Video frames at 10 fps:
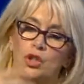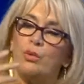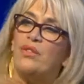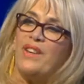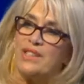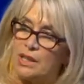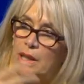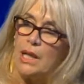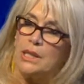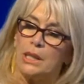to
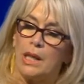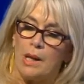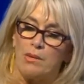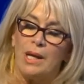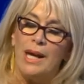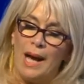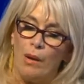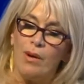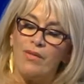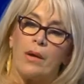investigate claims.
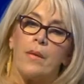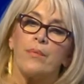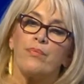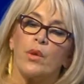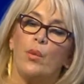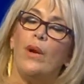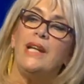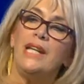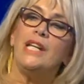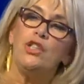However,
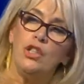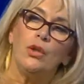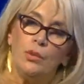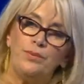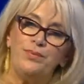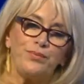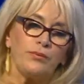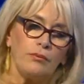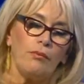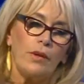when he knew
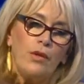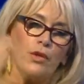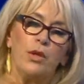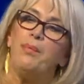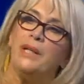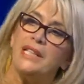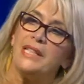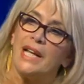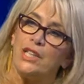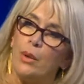that the
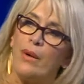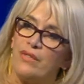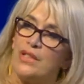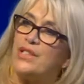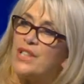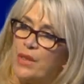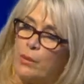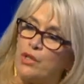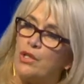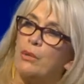police had no evidence and there
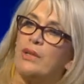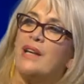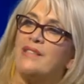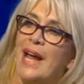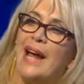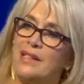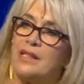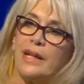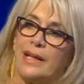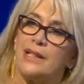was no case to
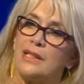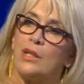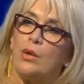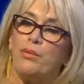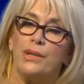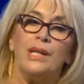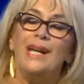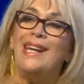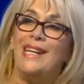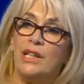answer against Leon Brittan.
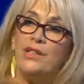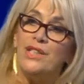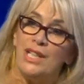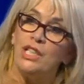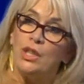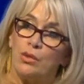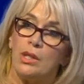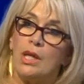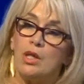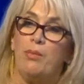He continued
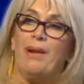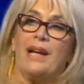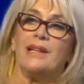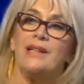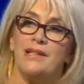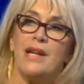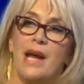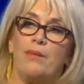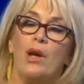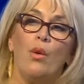to mm. blacken his
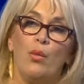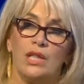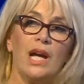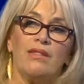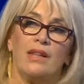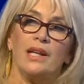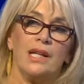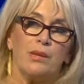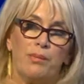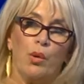name, which I think
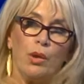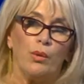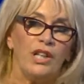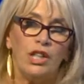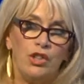is appalling when he